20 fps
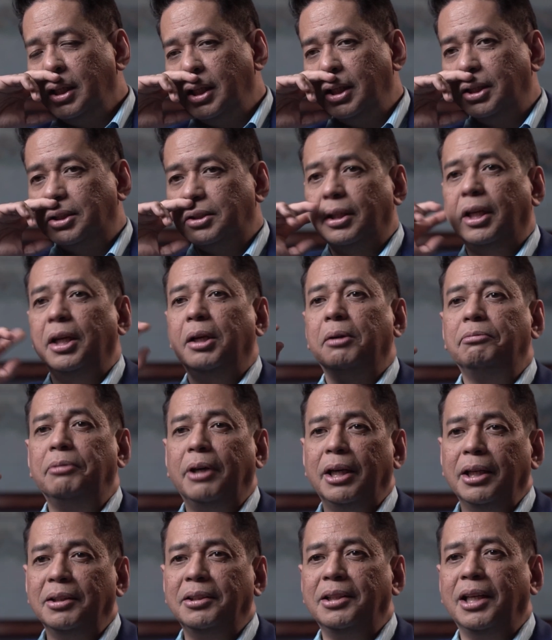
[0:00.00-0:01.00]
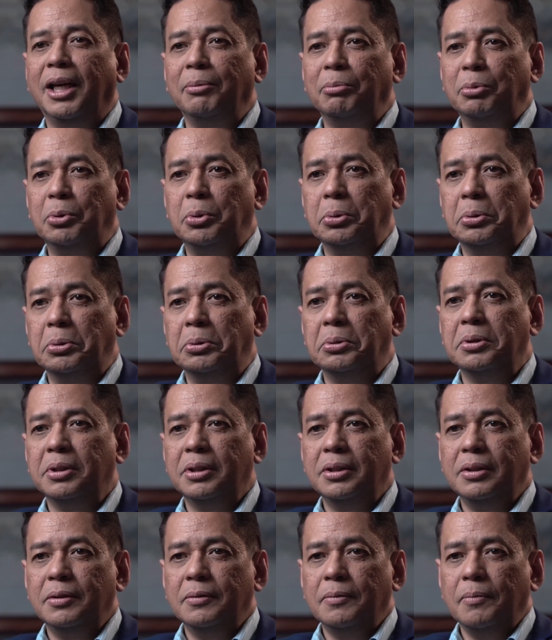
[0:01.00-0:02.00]
He'd try to find time to
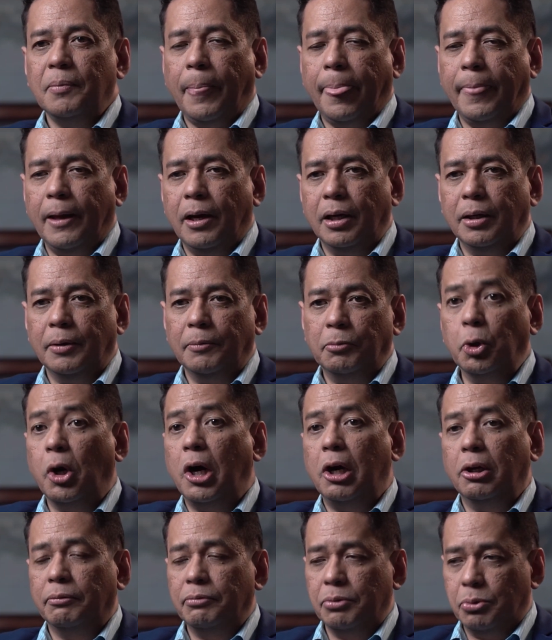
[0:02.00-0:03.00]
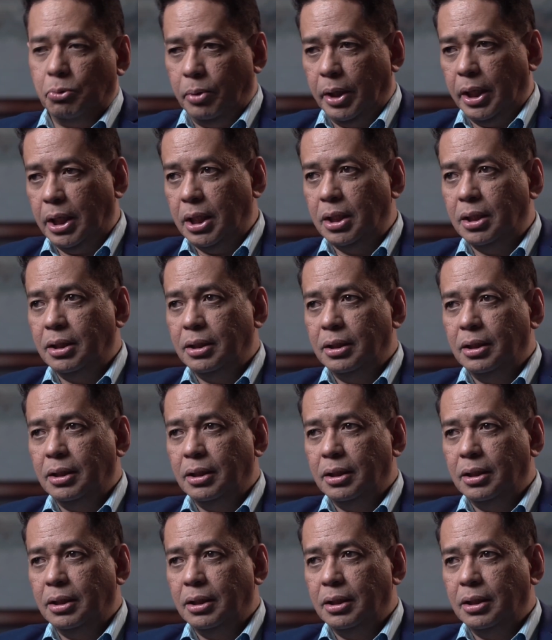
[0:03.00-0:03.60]
go out of his way